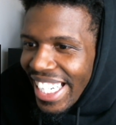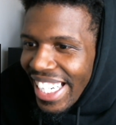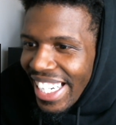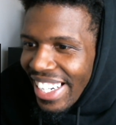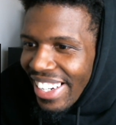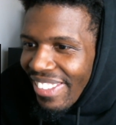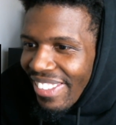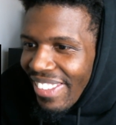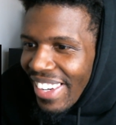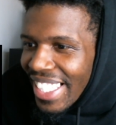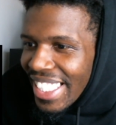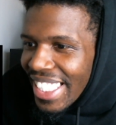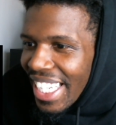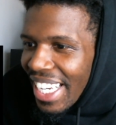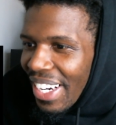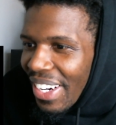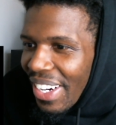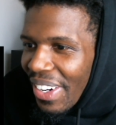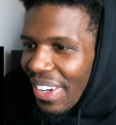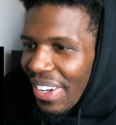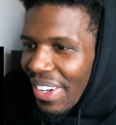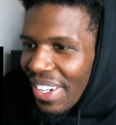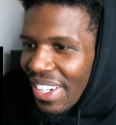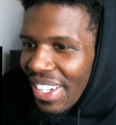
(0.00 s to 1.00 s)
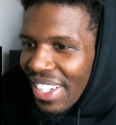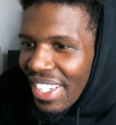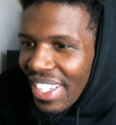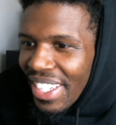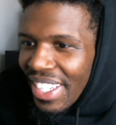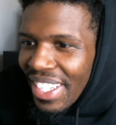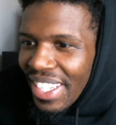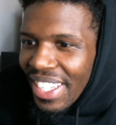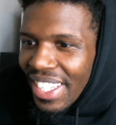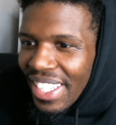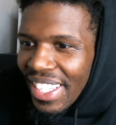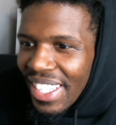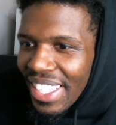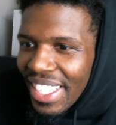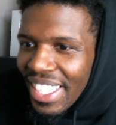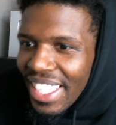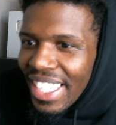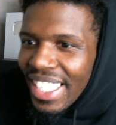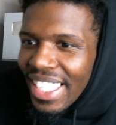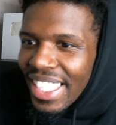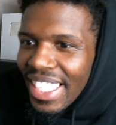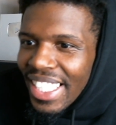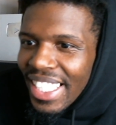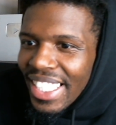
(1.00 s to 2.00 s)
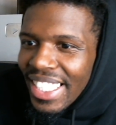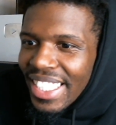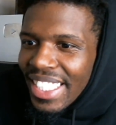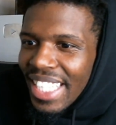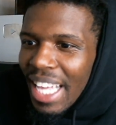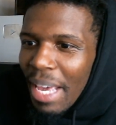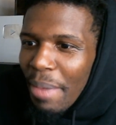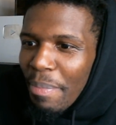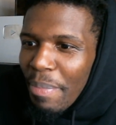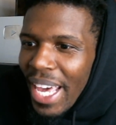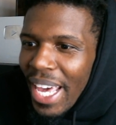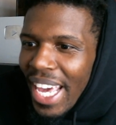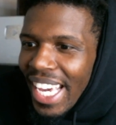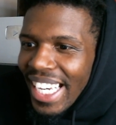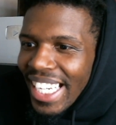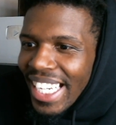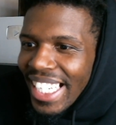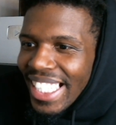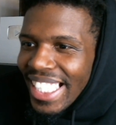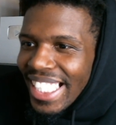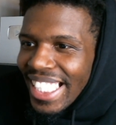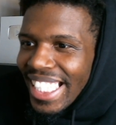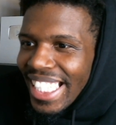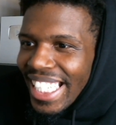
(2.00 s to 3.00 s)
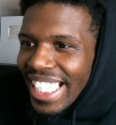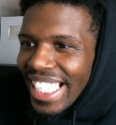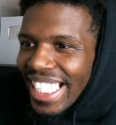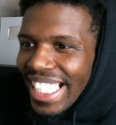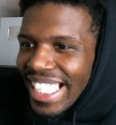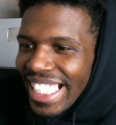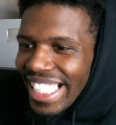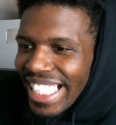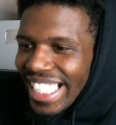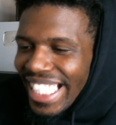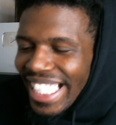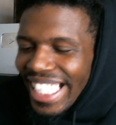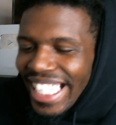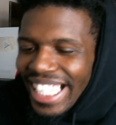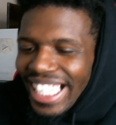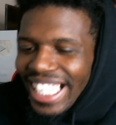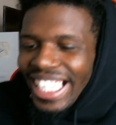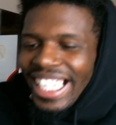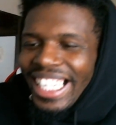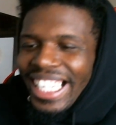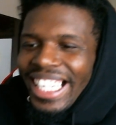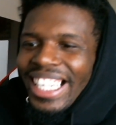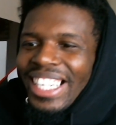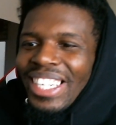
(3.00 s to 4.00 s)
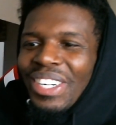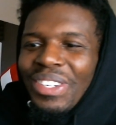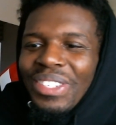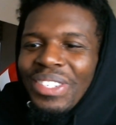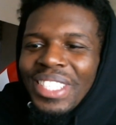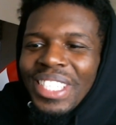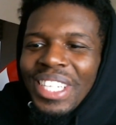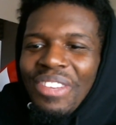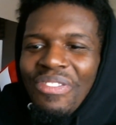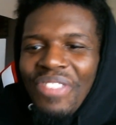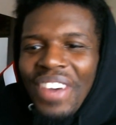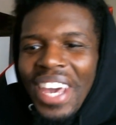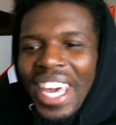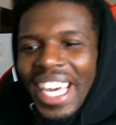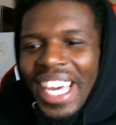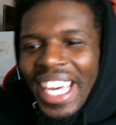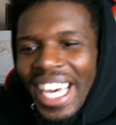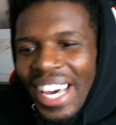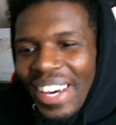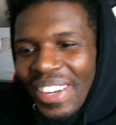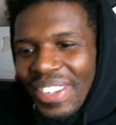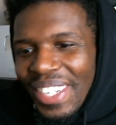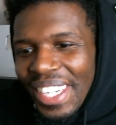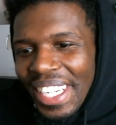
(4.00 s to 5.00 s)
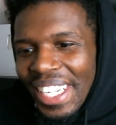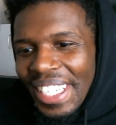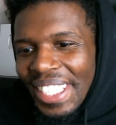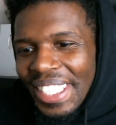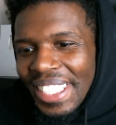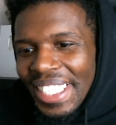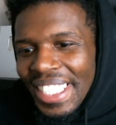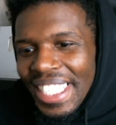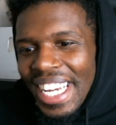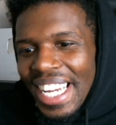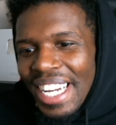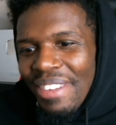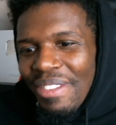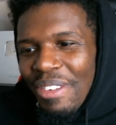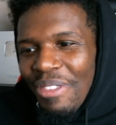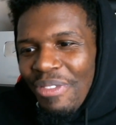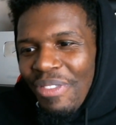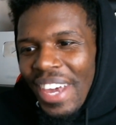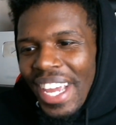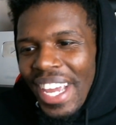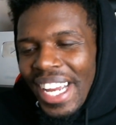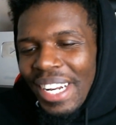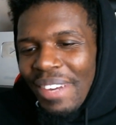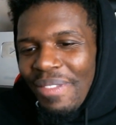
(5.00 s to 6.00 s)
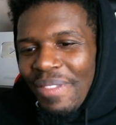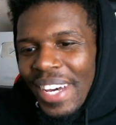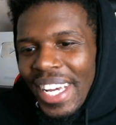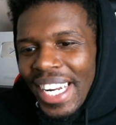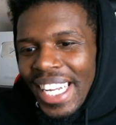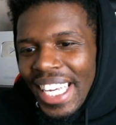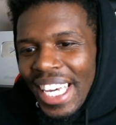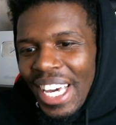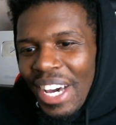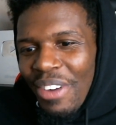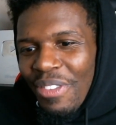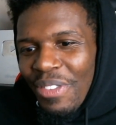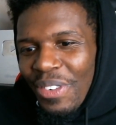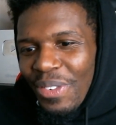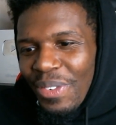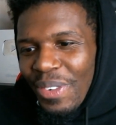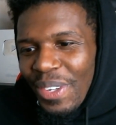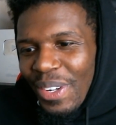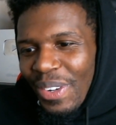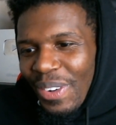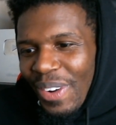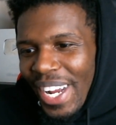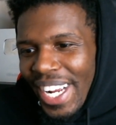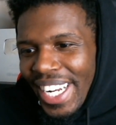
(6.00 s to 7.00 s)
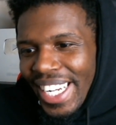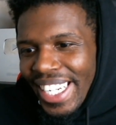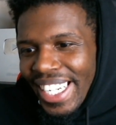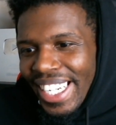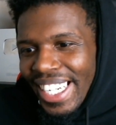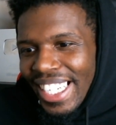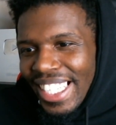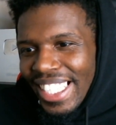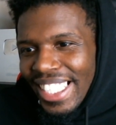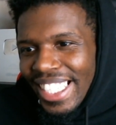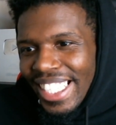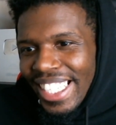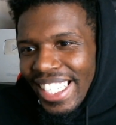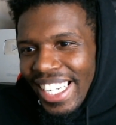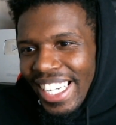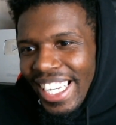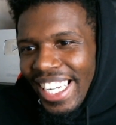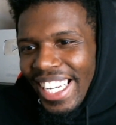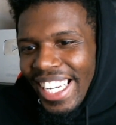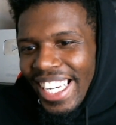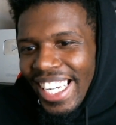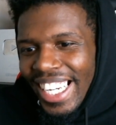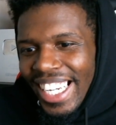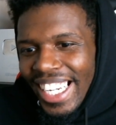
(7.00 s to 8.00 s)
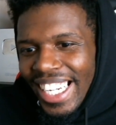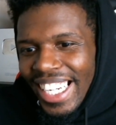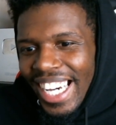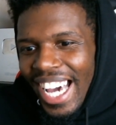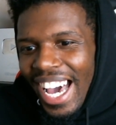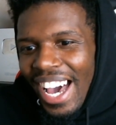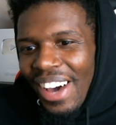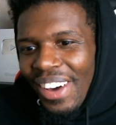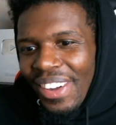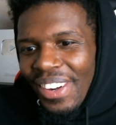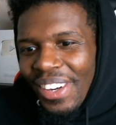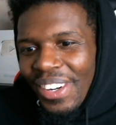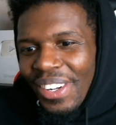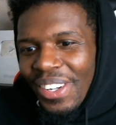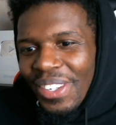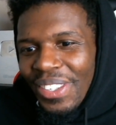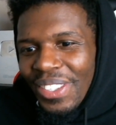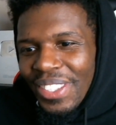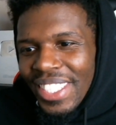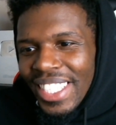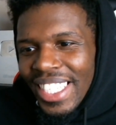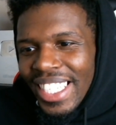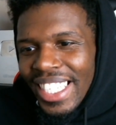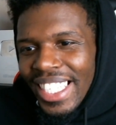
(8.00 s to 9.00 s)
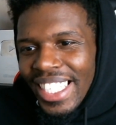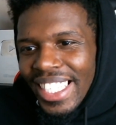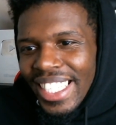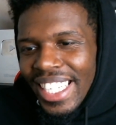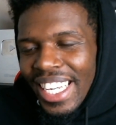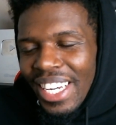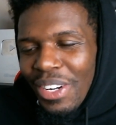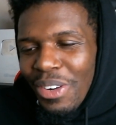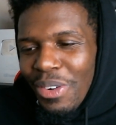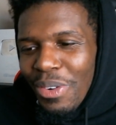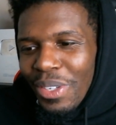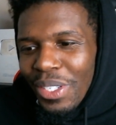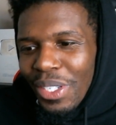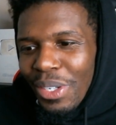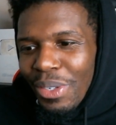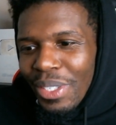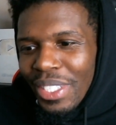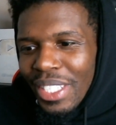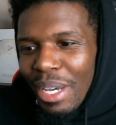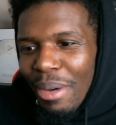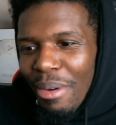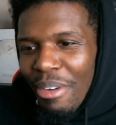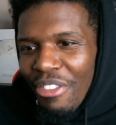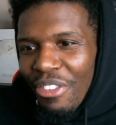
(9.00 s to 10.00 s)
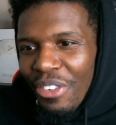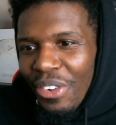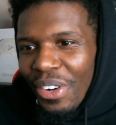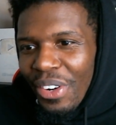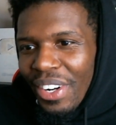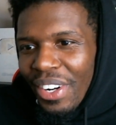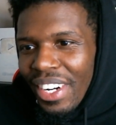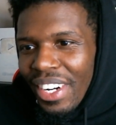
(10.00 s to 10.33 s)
Watch out. Step back. Who she fake out, though? She ain't even fake nobody out for real right there. Look, I don't know who she looked at. Who's coming for her?